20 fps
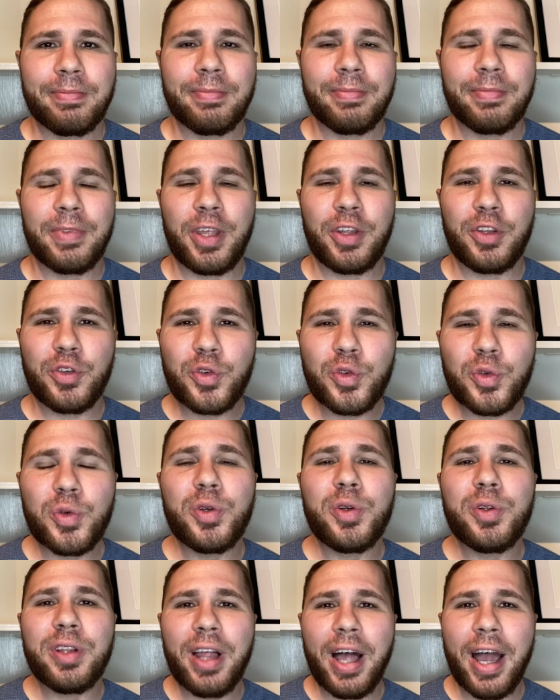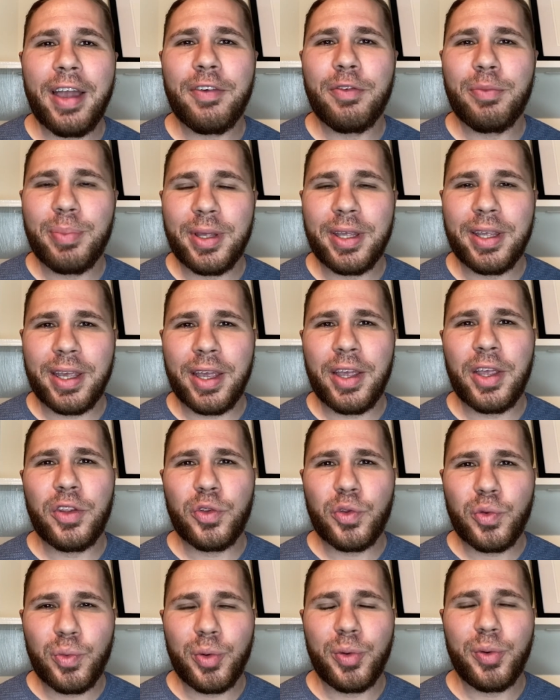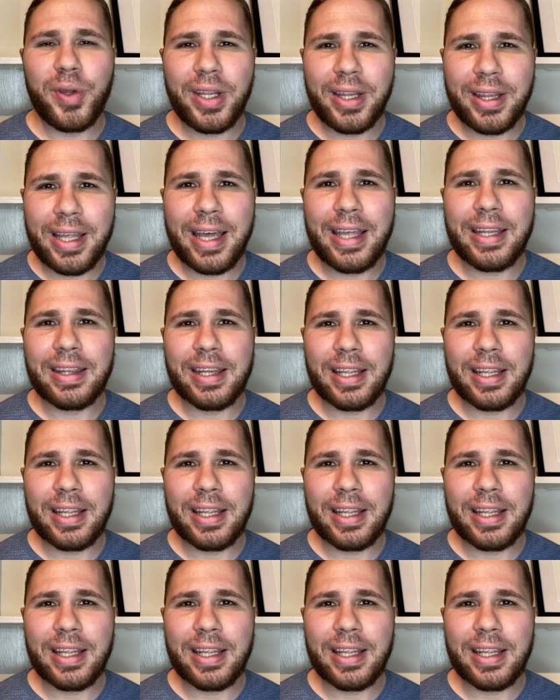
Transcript: that true life begins when we let